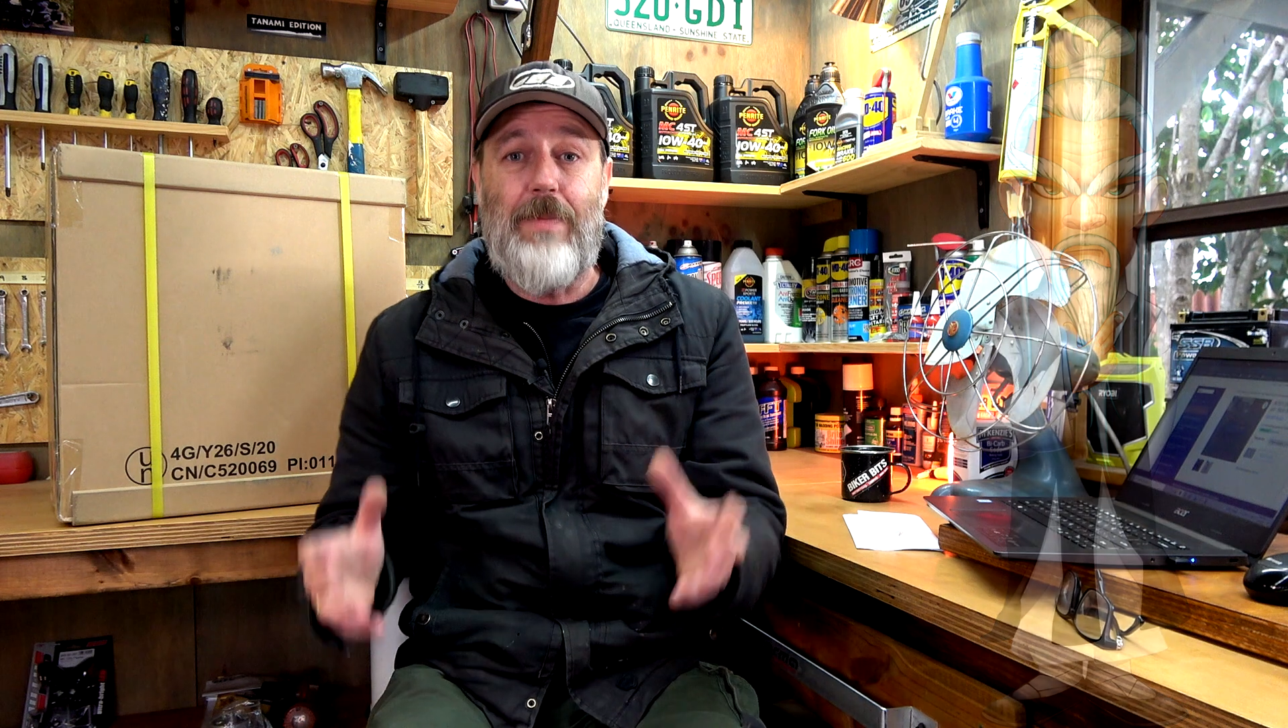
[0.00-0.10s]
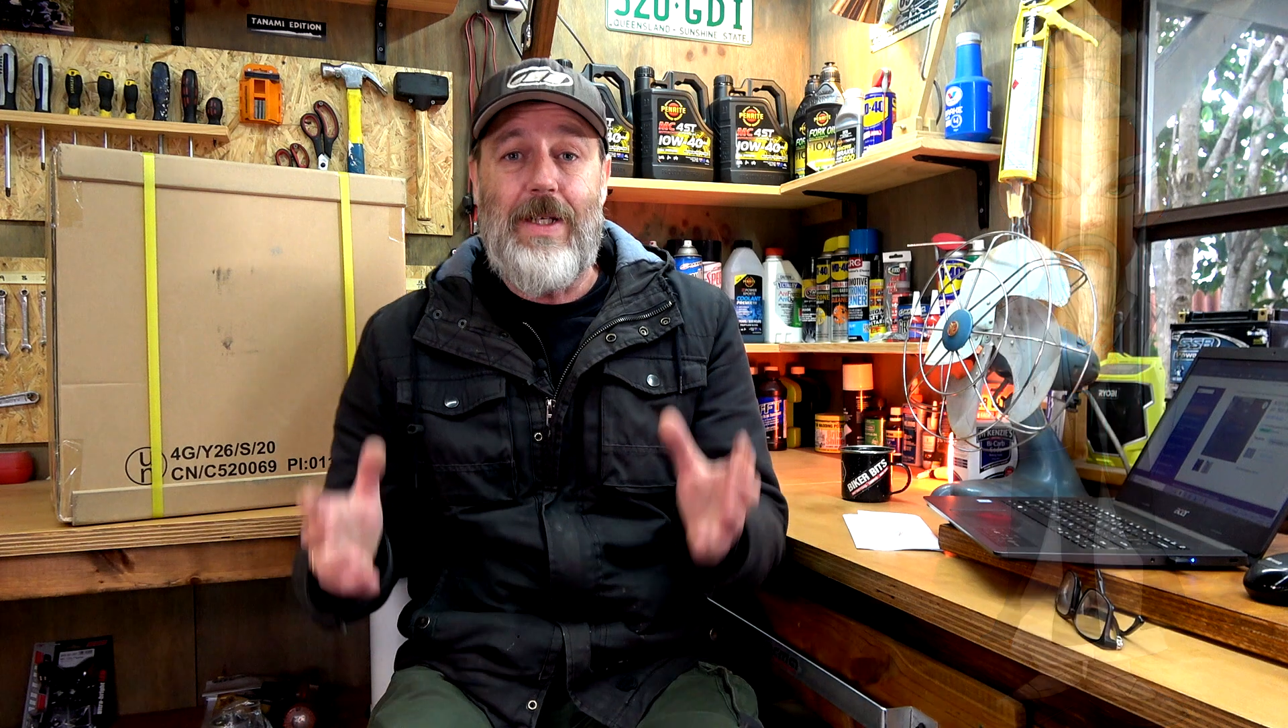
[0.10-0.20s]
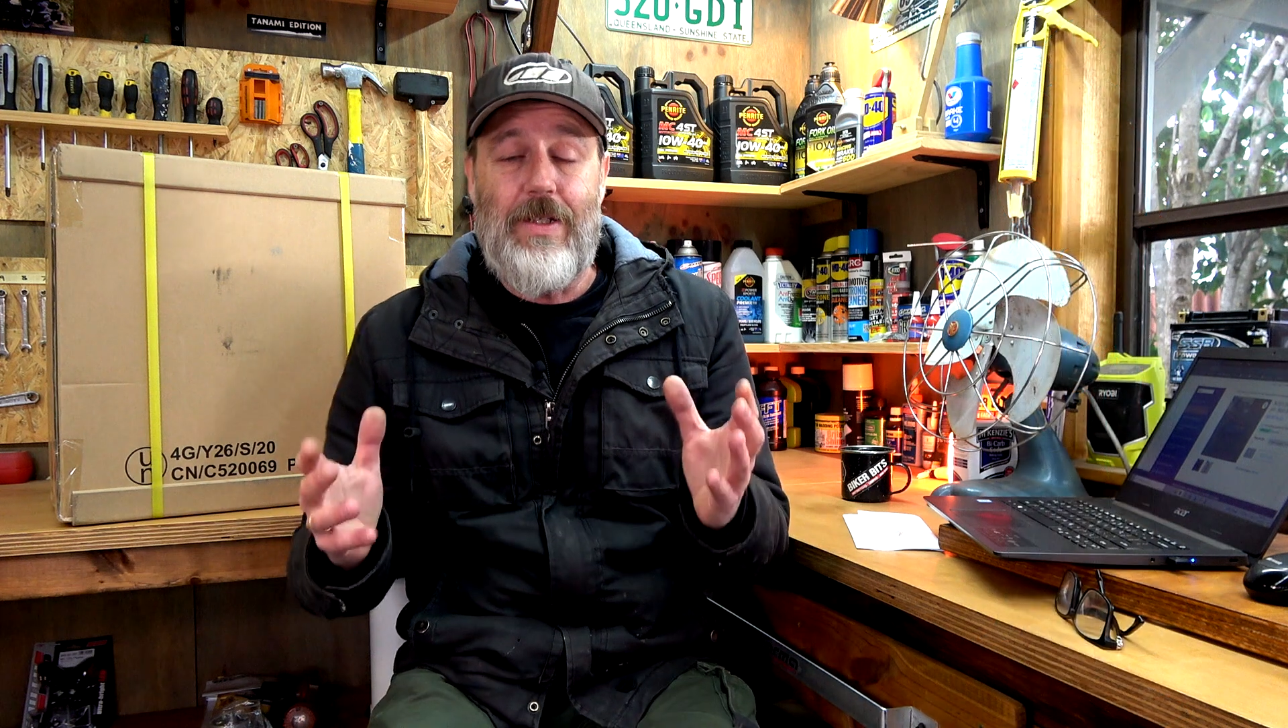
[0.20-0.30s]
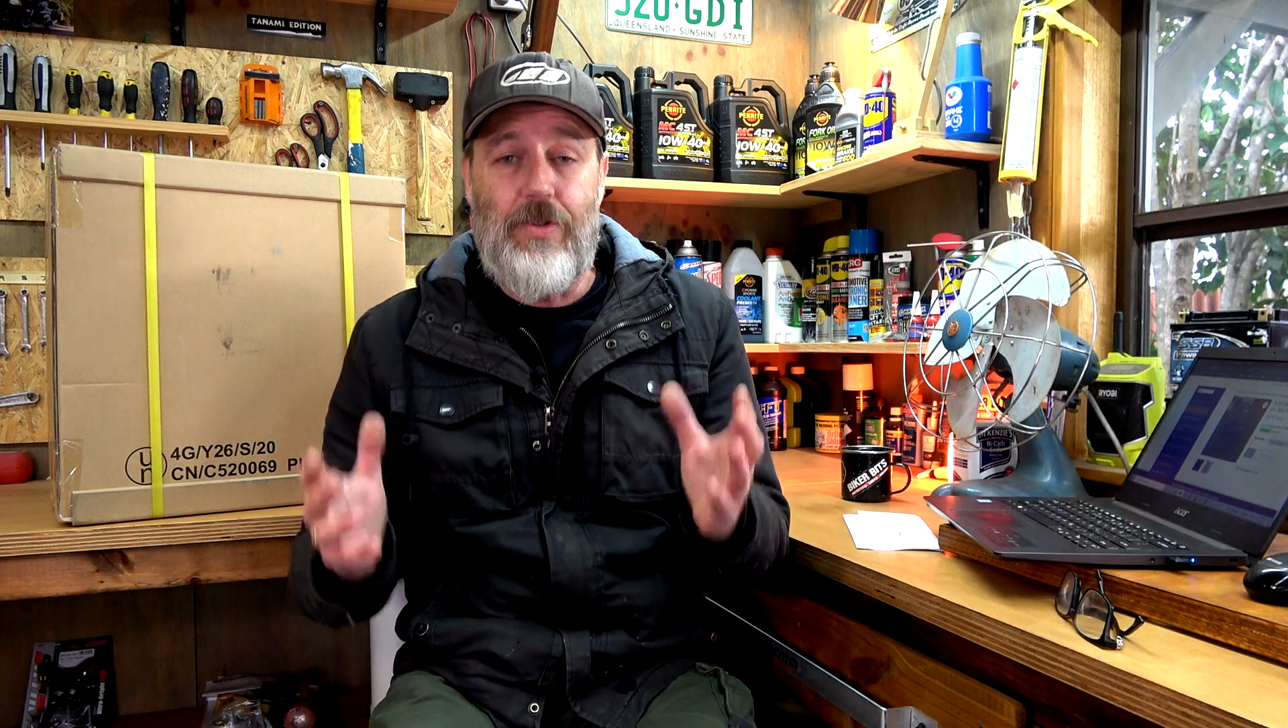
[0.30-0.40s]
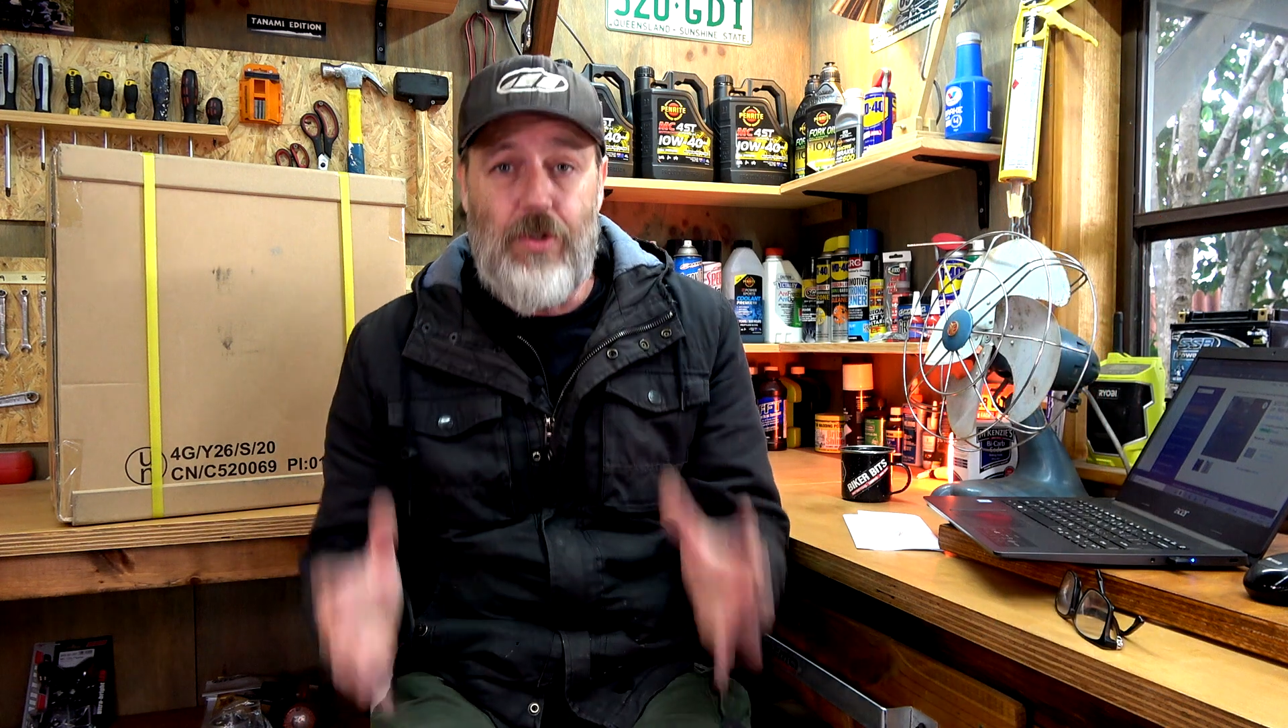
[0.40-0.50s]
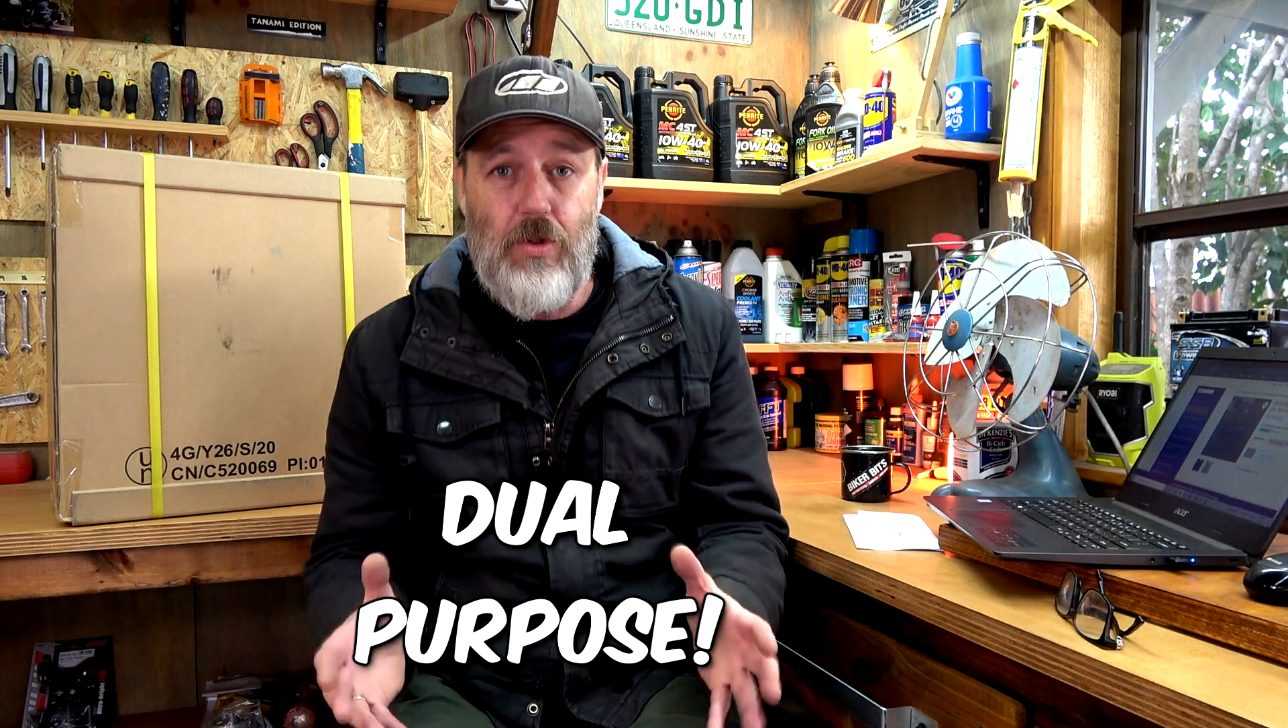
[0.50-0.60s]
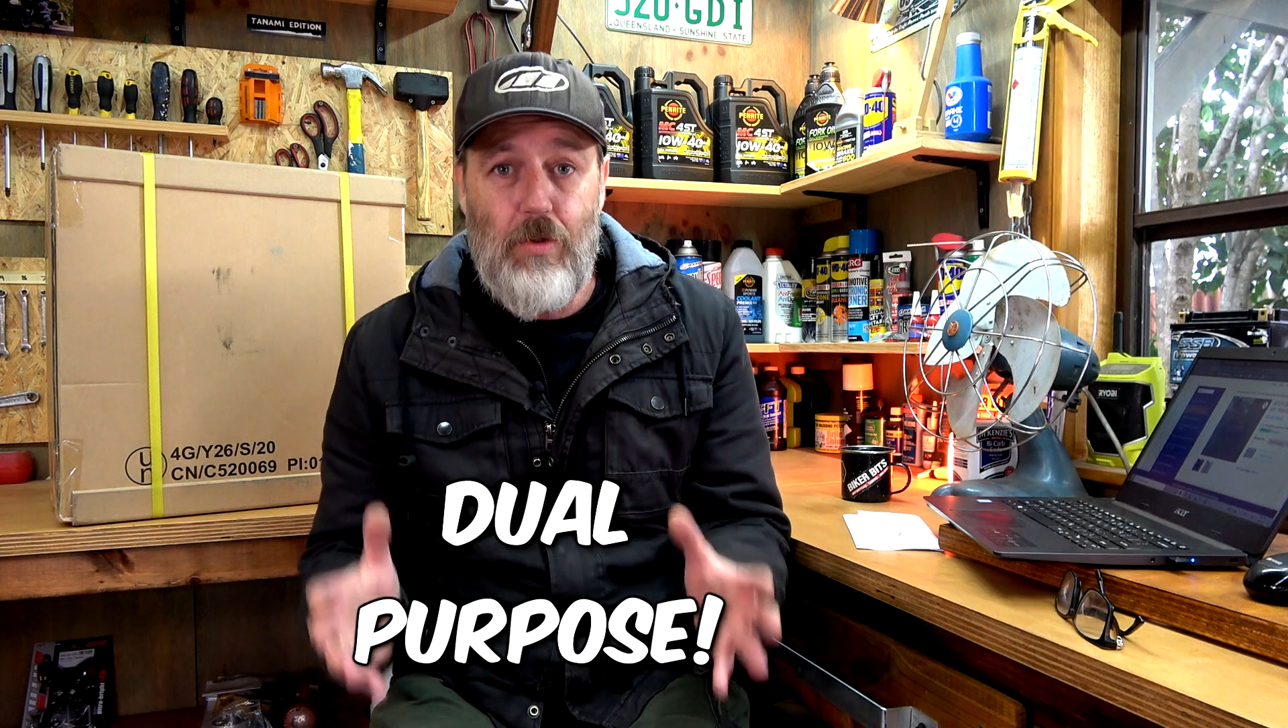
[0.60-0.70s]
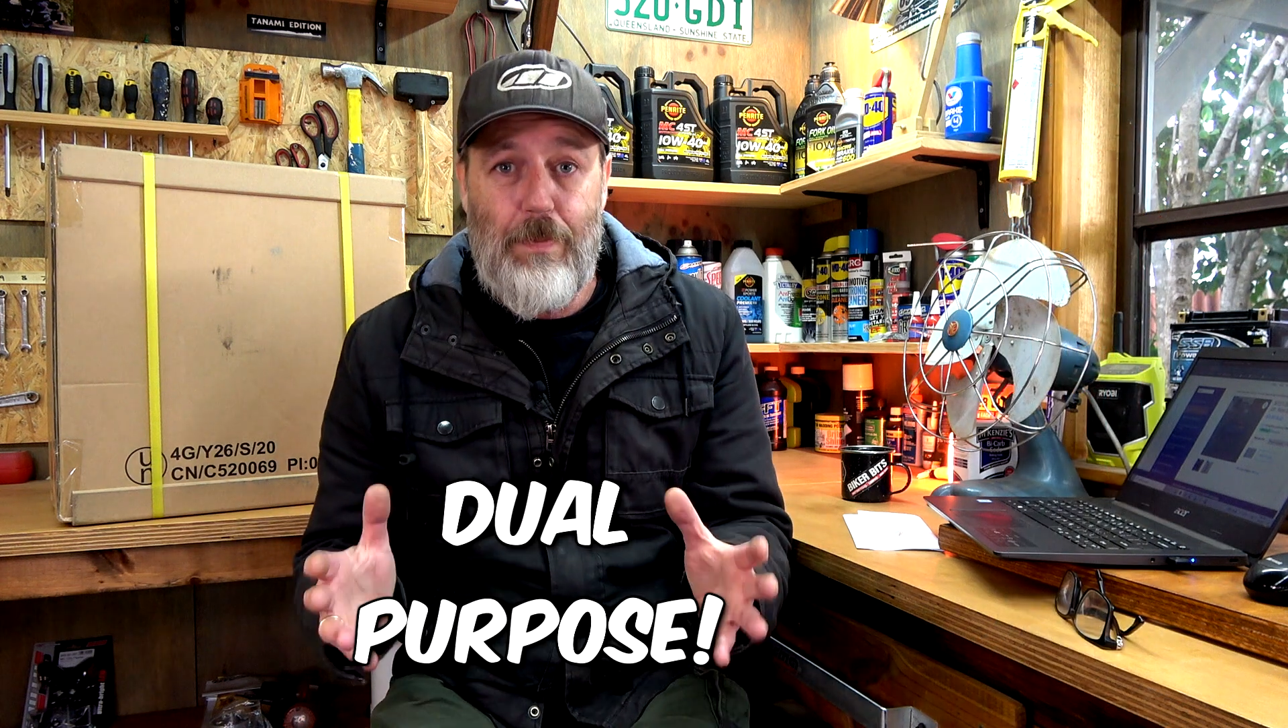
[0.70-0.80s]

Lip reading: be a dual